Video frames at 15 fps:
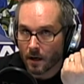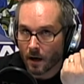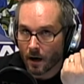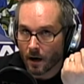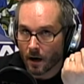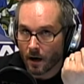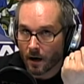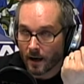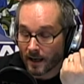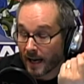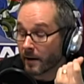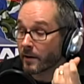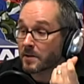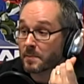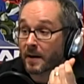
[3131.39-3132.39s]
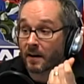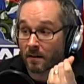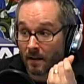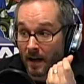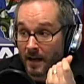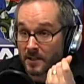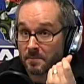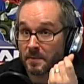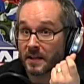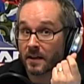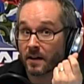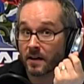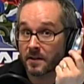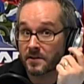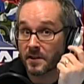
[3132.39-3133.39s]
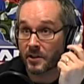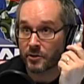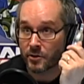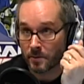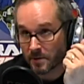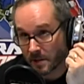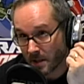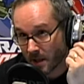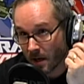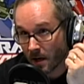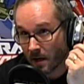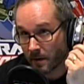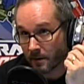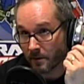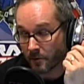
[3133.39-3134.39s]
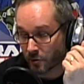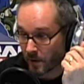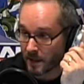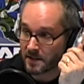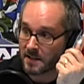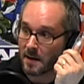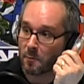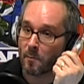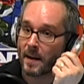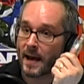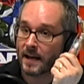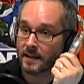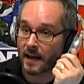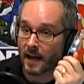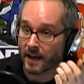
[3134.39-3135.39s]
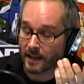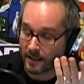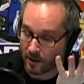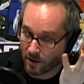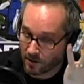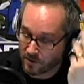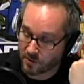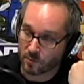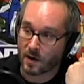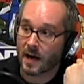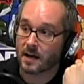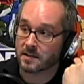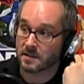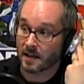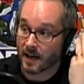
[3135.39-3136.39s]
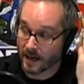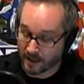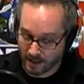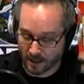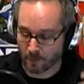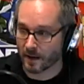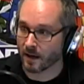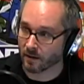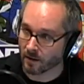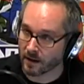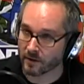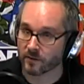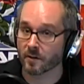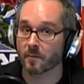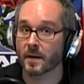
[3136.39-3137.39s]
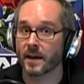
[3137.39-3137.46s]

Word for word: a guy who gets paralyzed because he shoots a gun to try to stop a bad guy and he causes a rock slide and it paralyzes him.